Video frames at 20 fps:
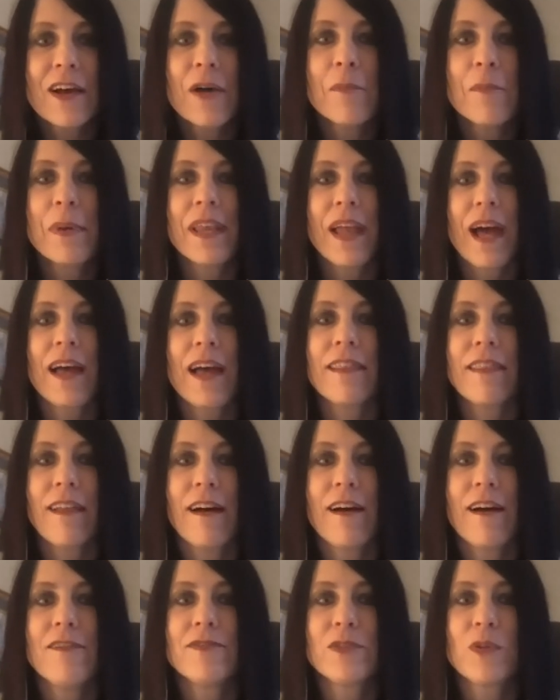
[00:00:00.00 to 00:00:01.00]
But I
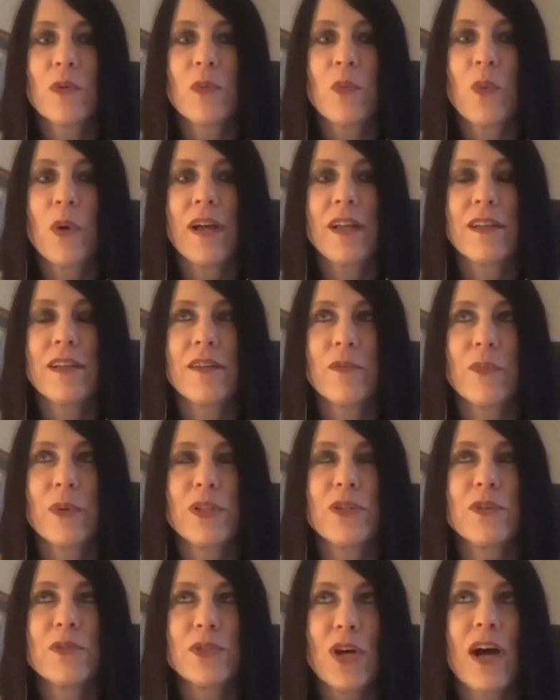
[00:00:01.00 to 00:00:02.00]
loved what, when
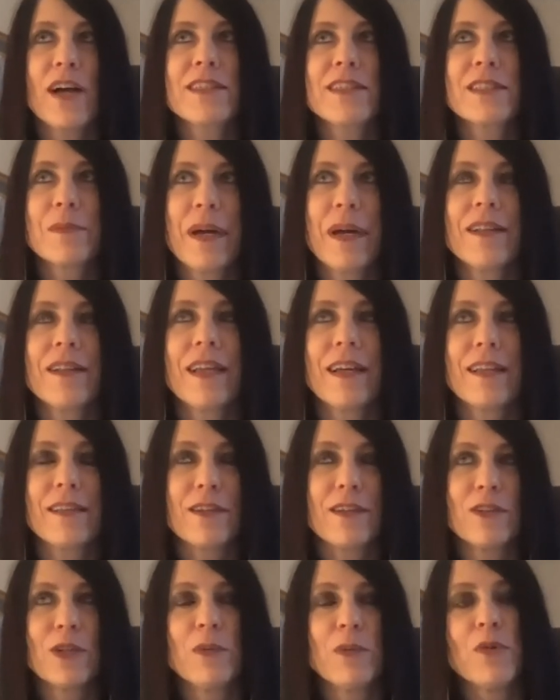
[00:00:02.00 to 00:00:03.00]
you talked about like the
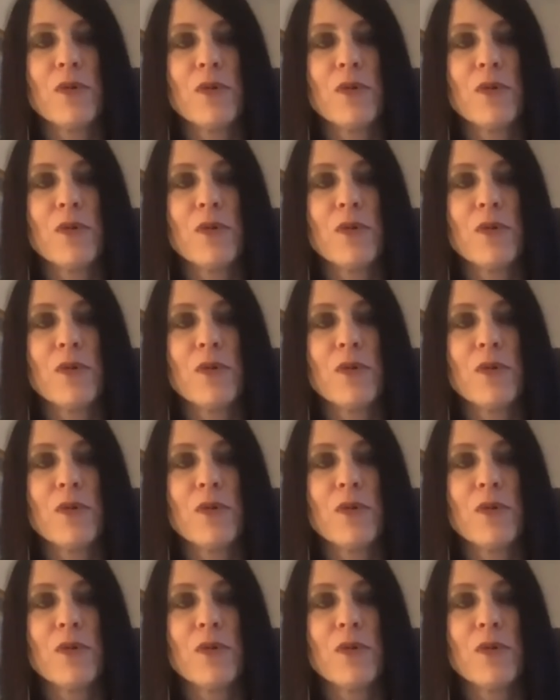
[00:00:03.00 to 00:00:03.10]
Global